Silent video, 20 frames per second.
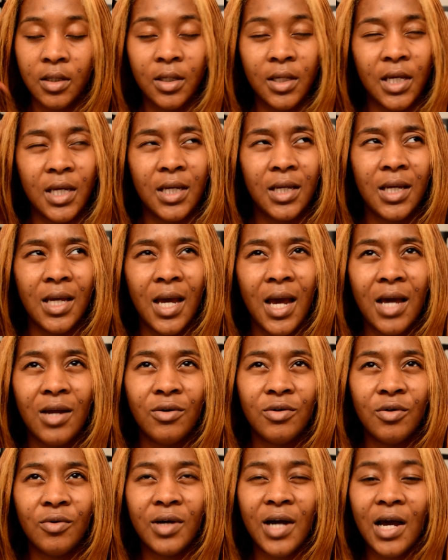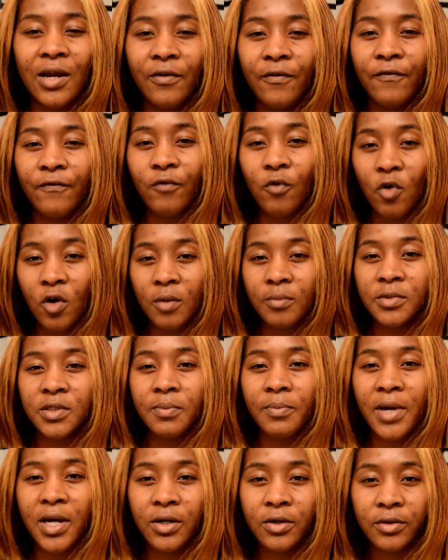I don't know, it kind of forms
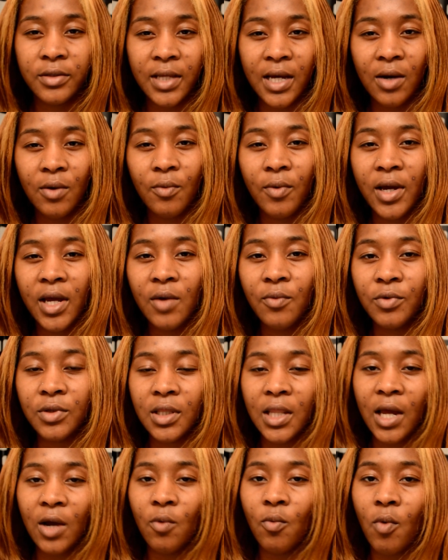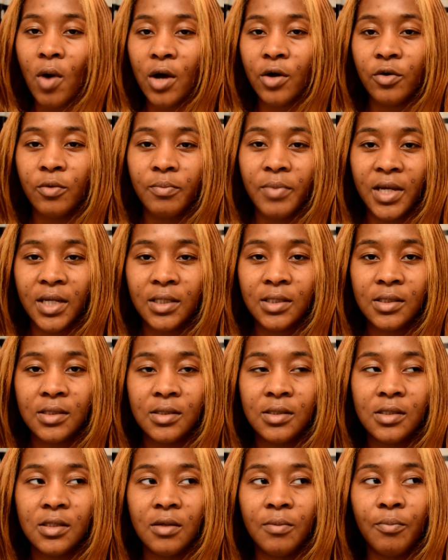better that way with like
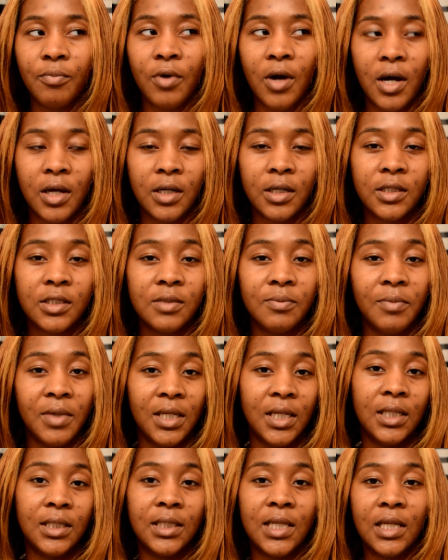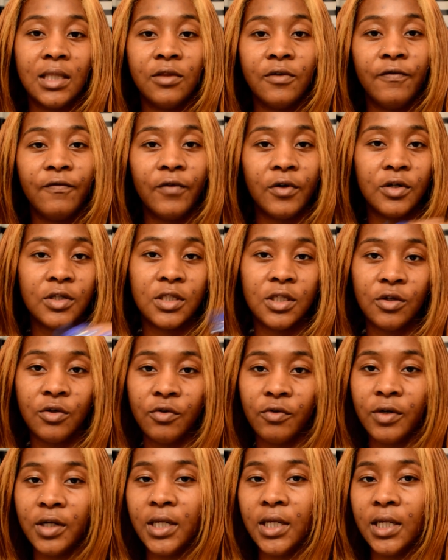water-based products, meaning that the first
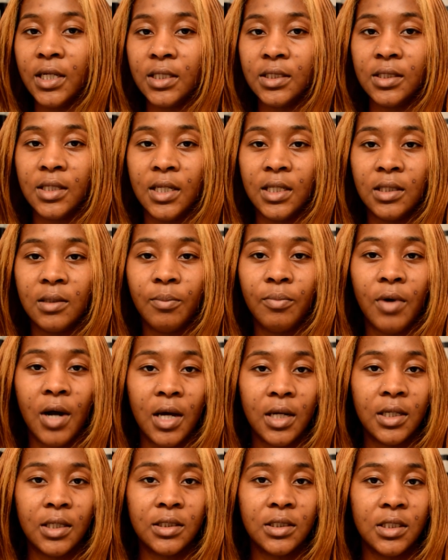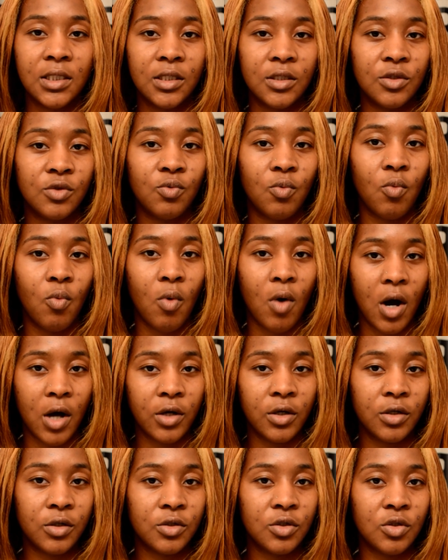ingredient in the product is
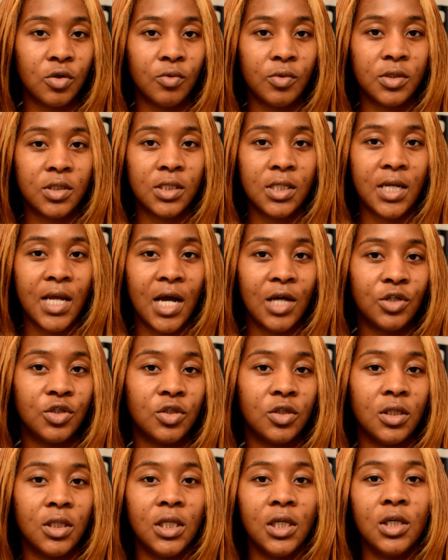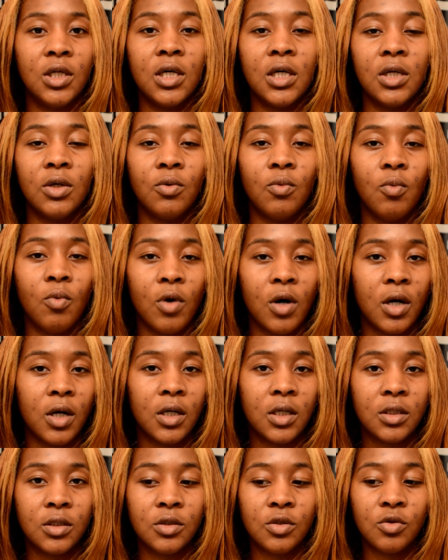water, so it's naturally gonna
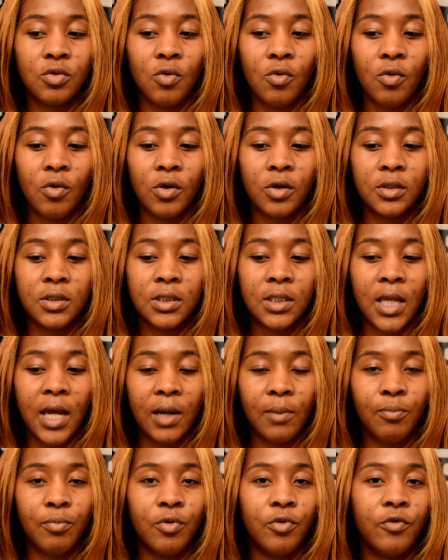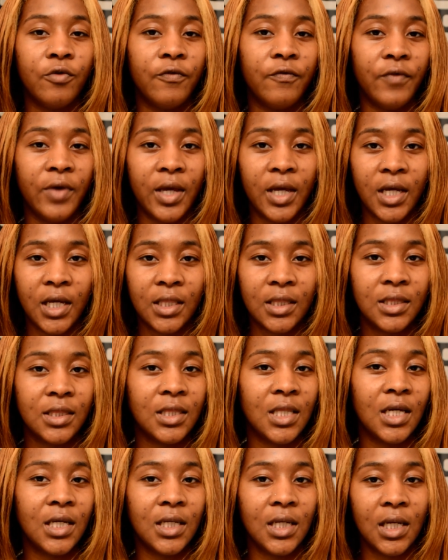work towards like poofing and
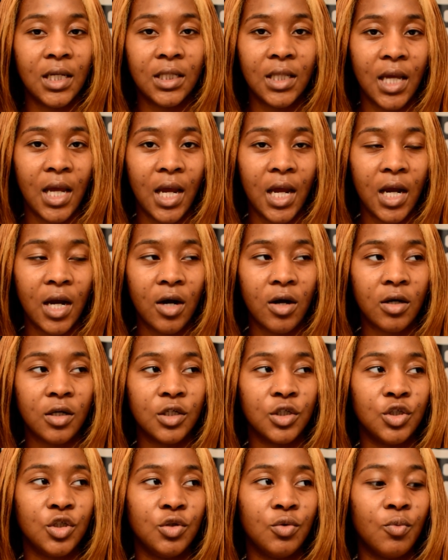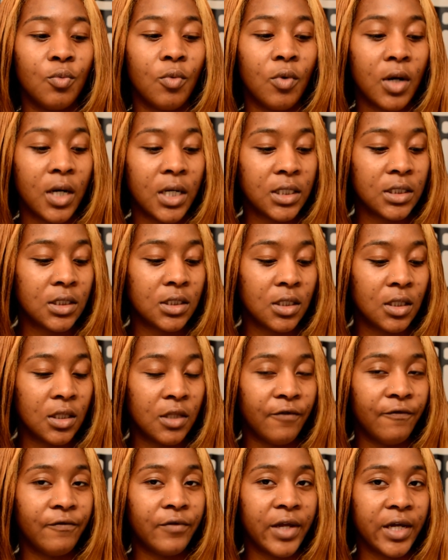thickening the hair, because you want the
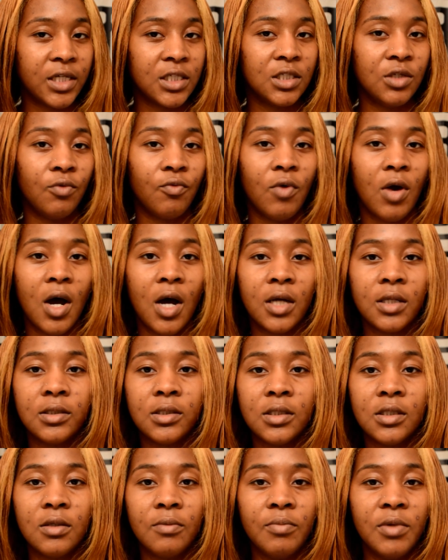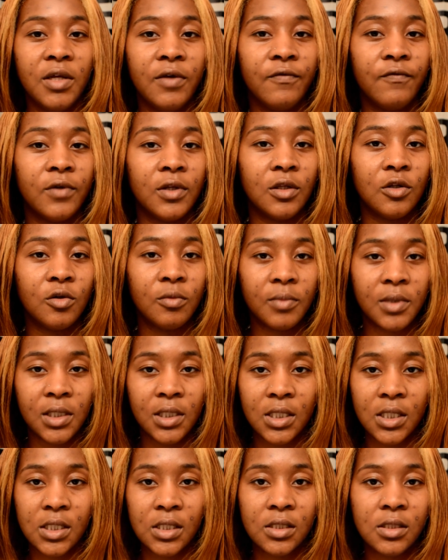flexi rods to be
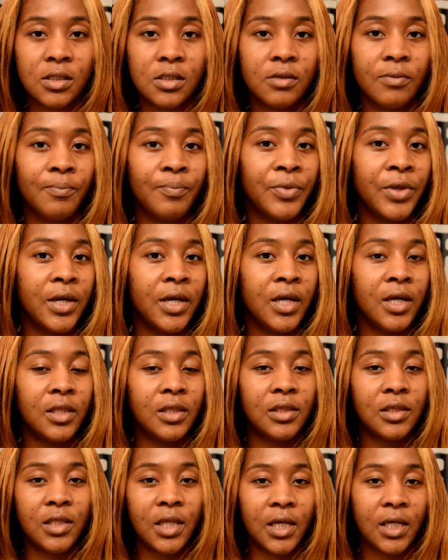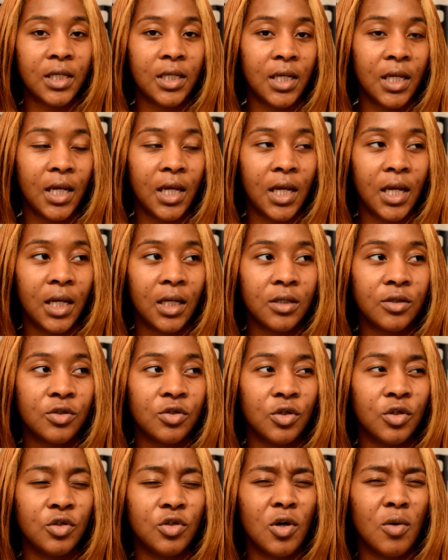voluminous, thickening. So
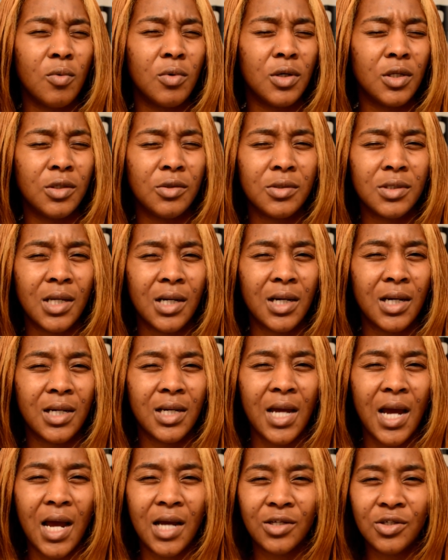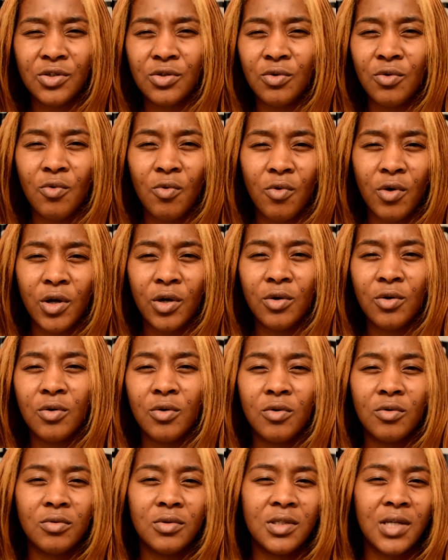you don't want to use like a castor
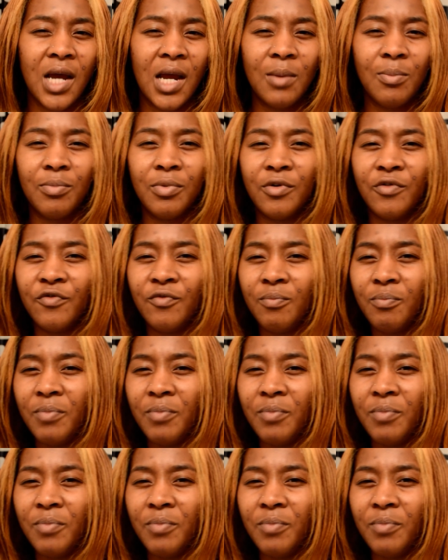oil type of